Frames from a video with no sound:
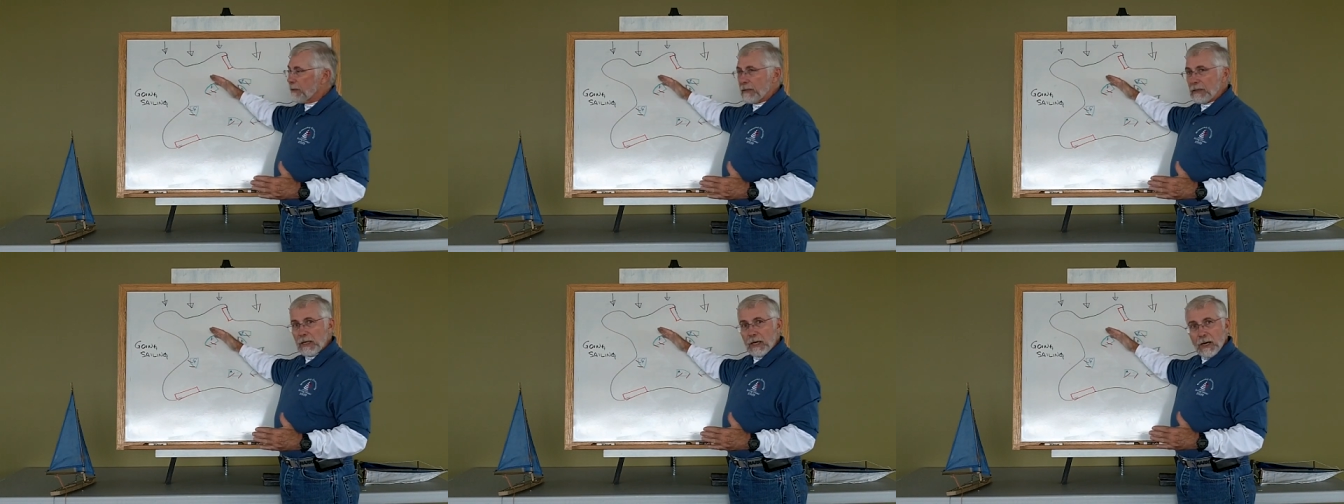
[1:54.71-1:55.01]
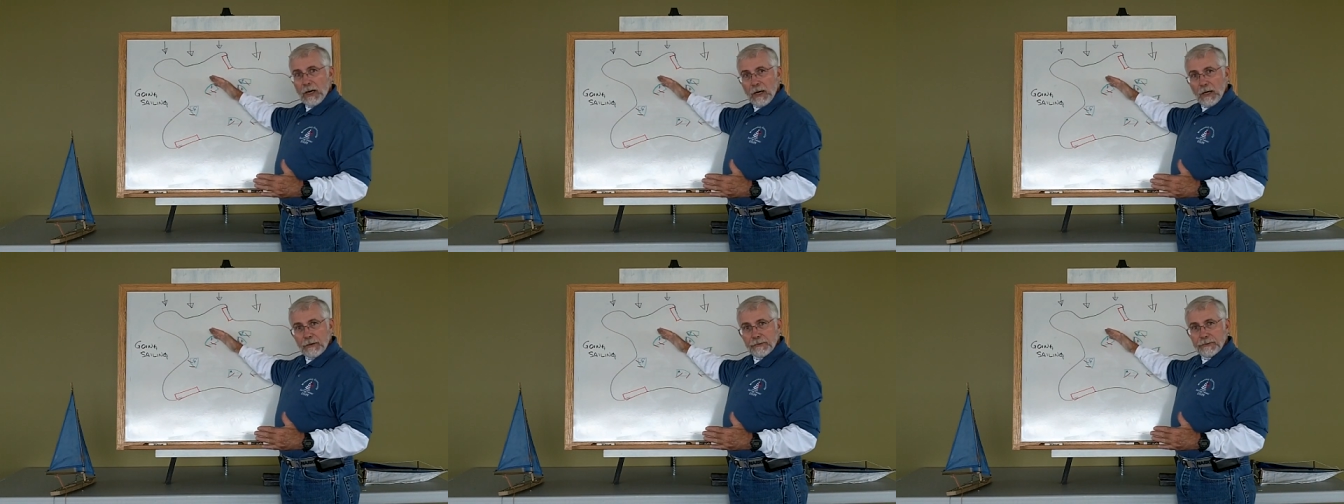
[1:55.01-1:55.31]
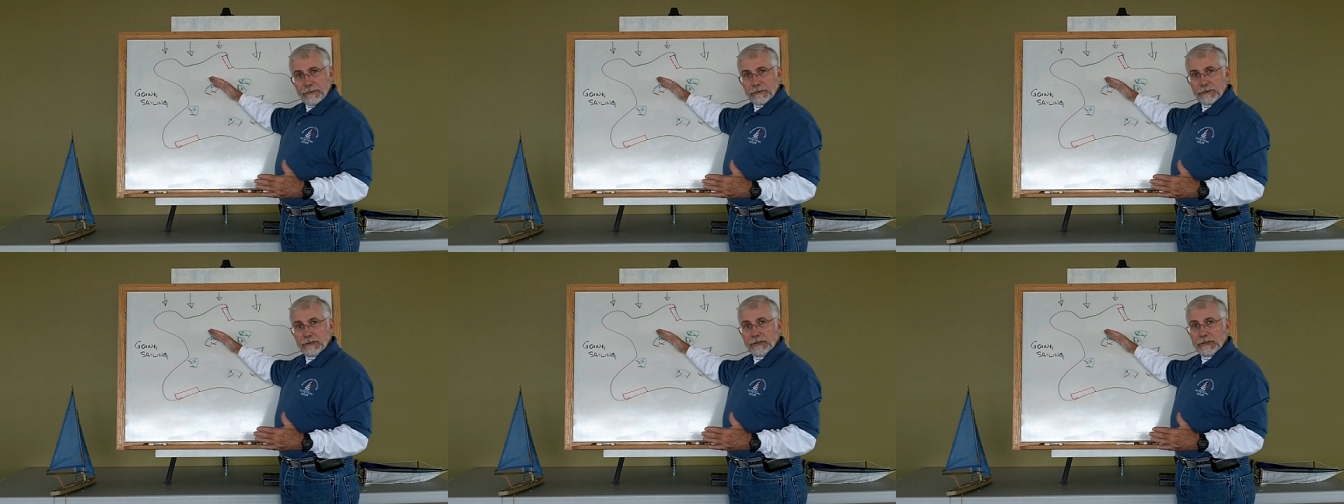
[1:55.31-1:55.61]
on the
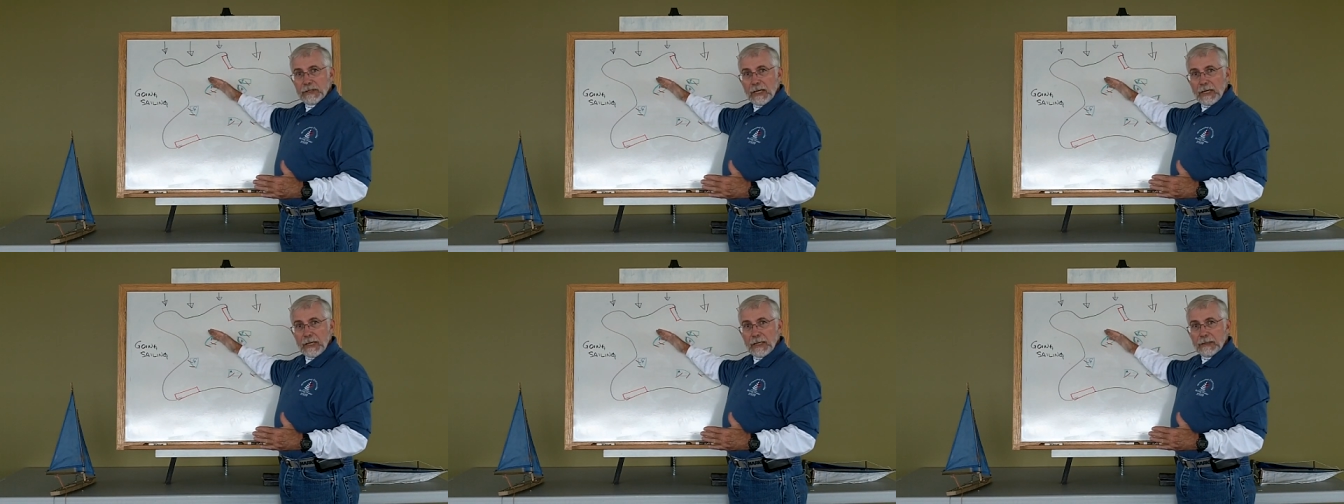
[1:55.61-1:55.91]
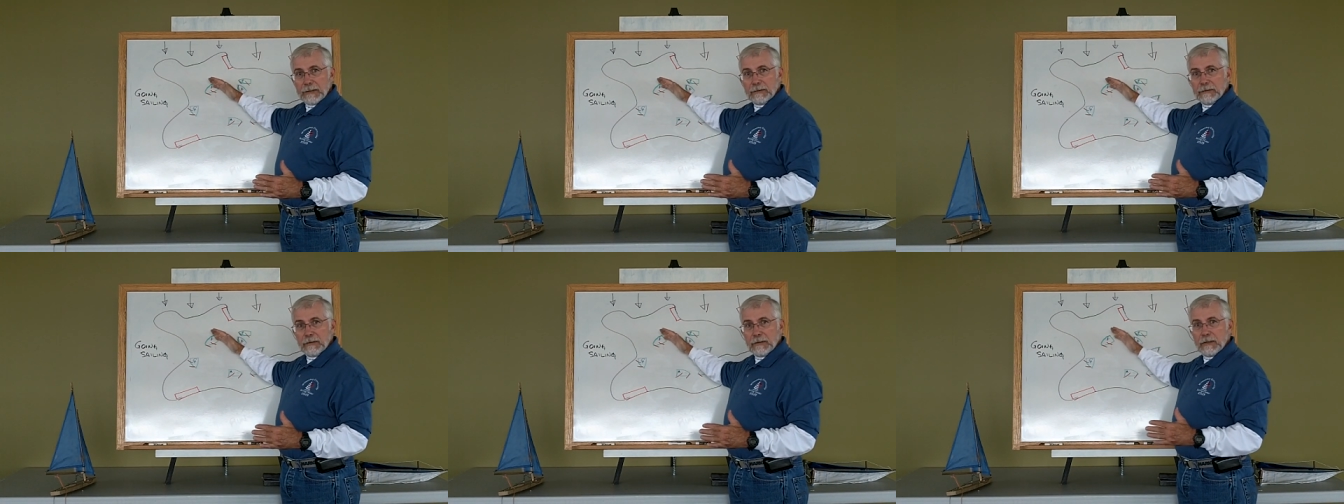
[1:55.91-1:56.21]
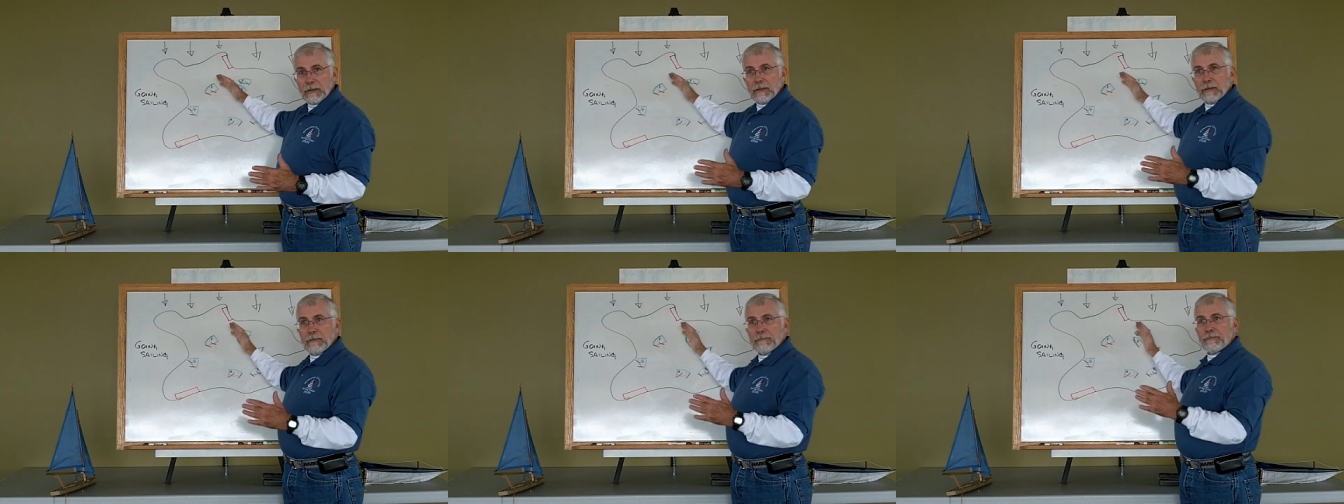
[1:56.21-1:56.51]
other side
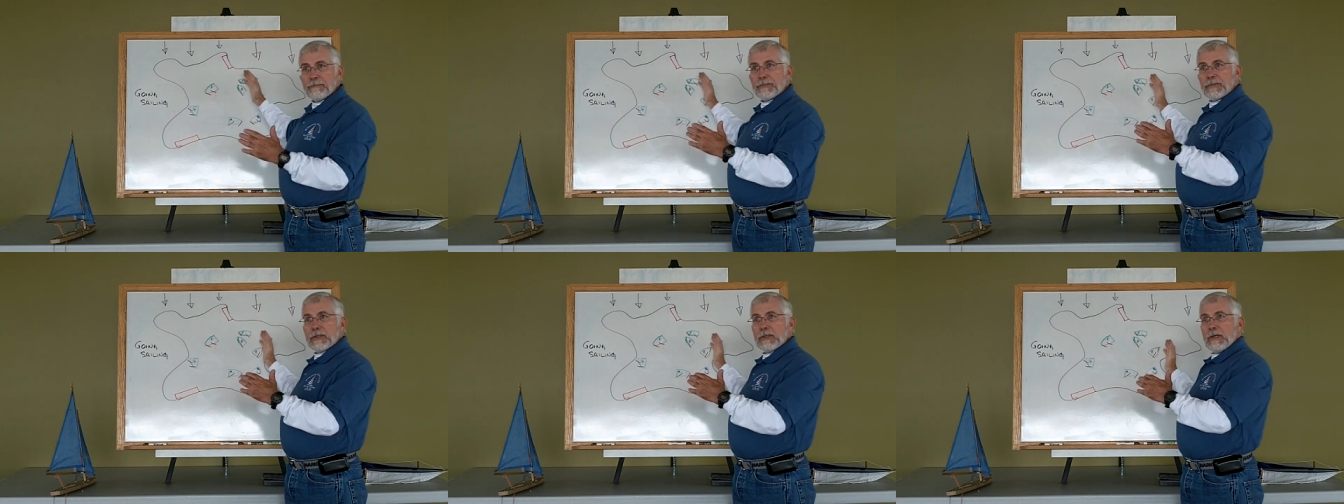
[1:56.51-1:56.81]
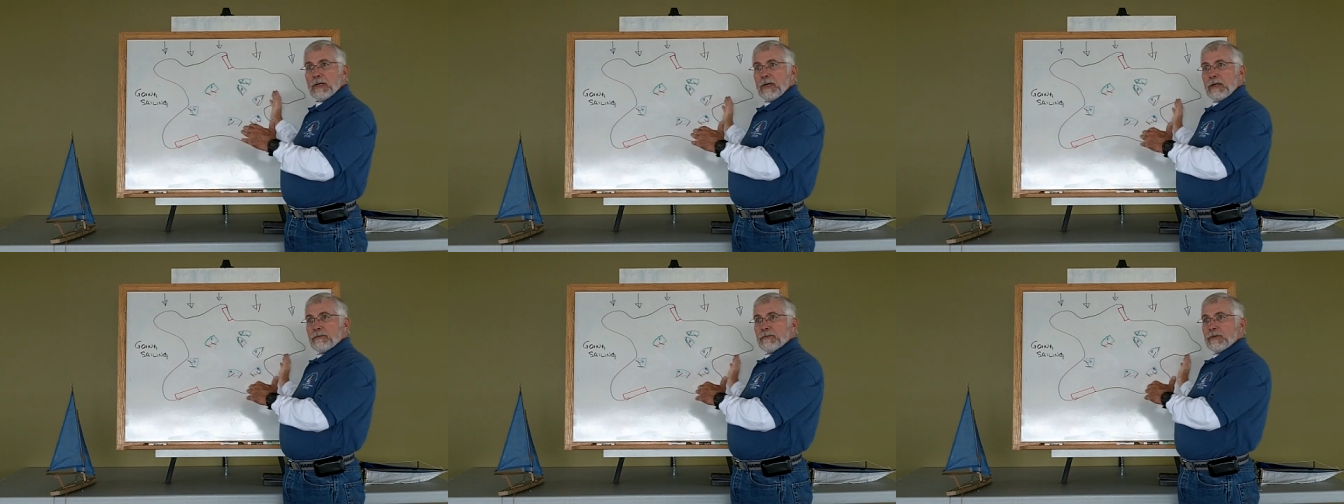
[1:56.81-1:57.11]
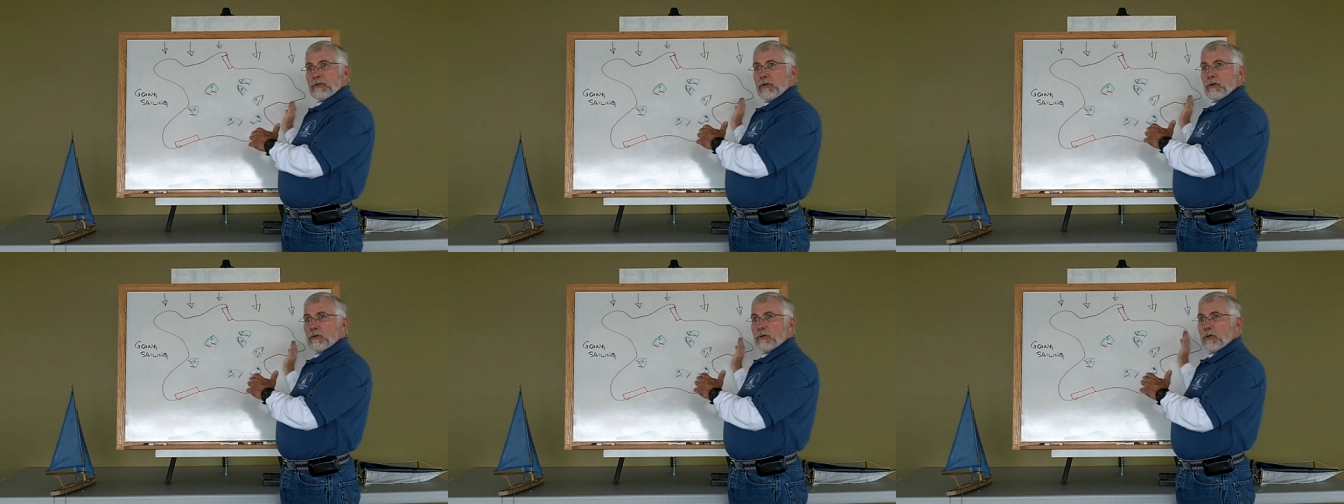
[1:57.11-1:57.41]
of
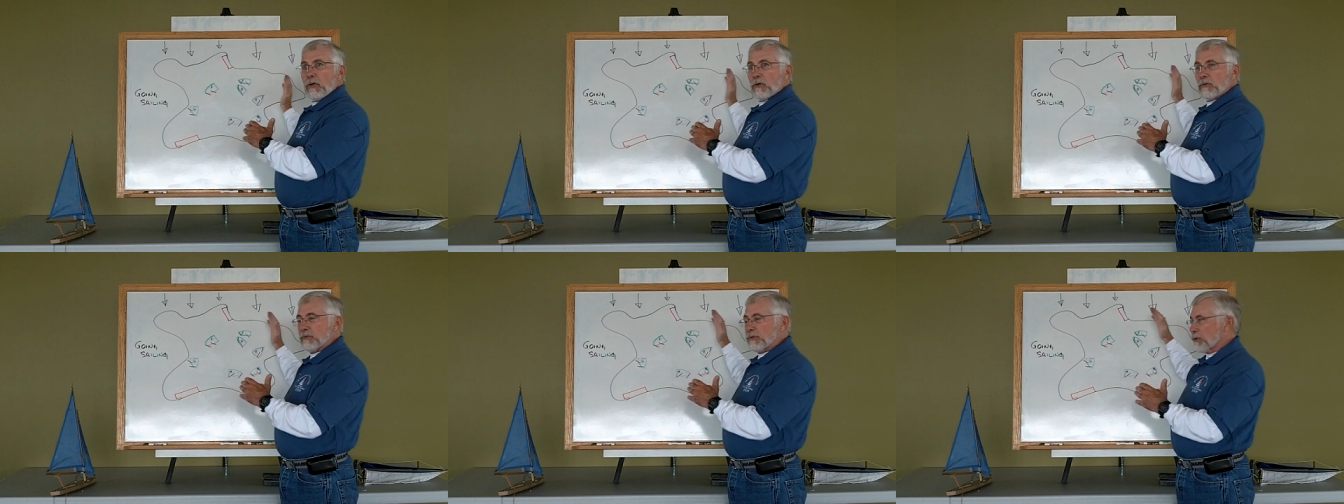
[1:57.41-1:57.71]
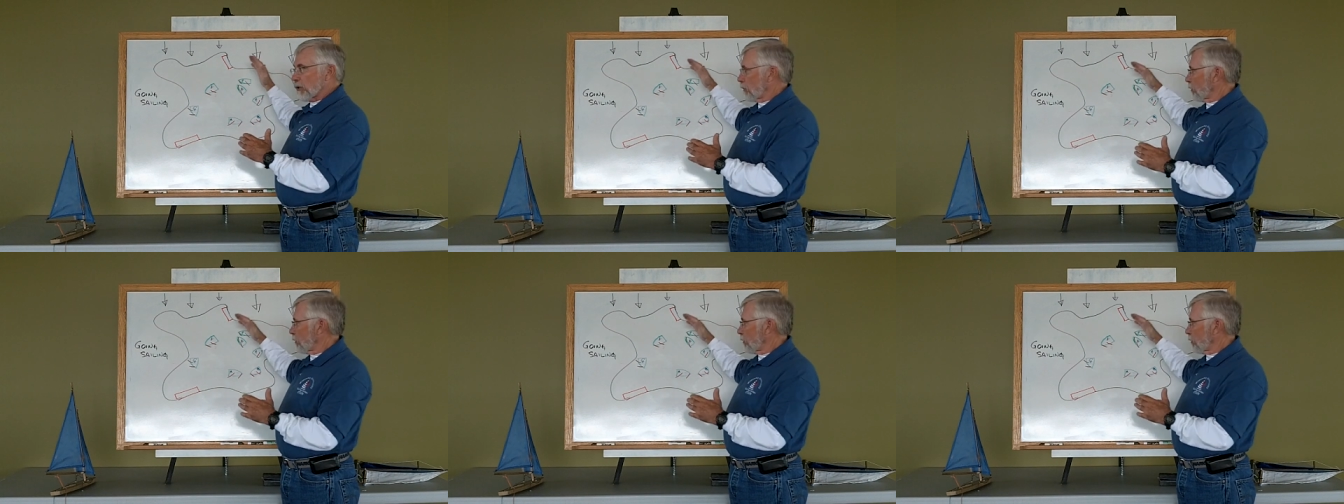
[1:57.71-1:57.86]
the no-go